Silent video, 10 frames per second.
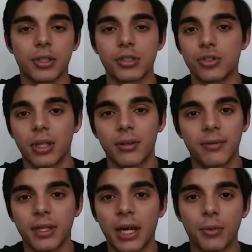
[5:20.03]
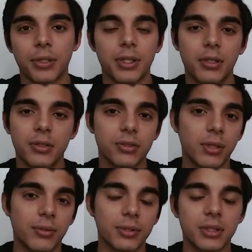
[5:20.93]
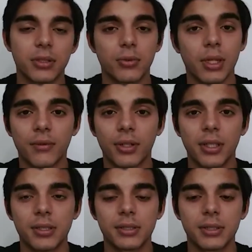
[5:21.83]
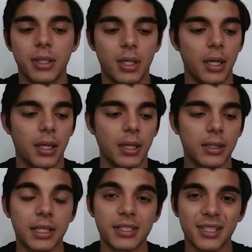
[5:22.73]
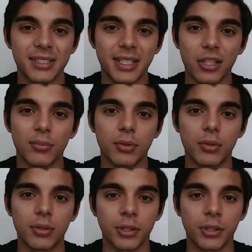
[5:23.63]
you had to drive an hour here, 2 hours here, whatever it is, that's not scalable.